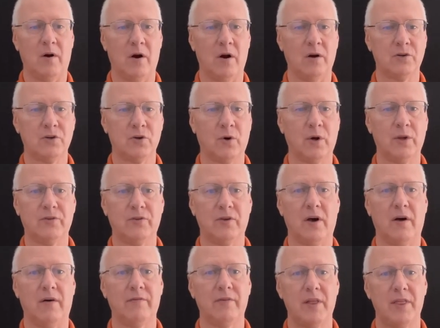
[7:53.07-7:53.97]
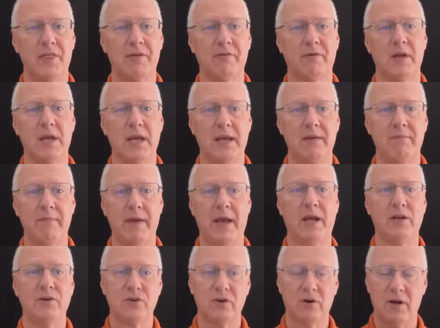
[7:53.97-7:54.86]
our choice of three
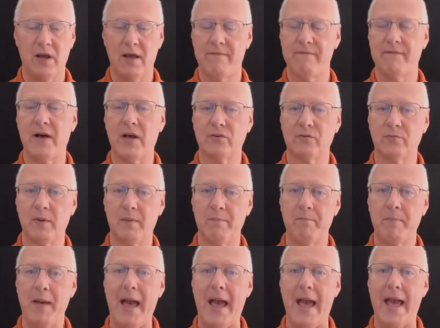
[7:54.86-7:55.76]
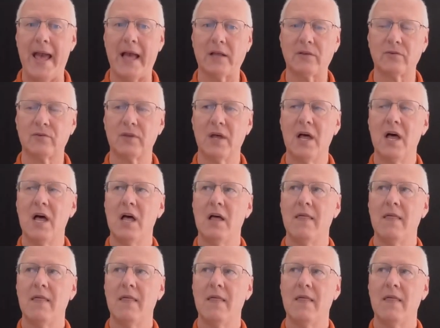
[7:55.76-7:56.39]
major investment banks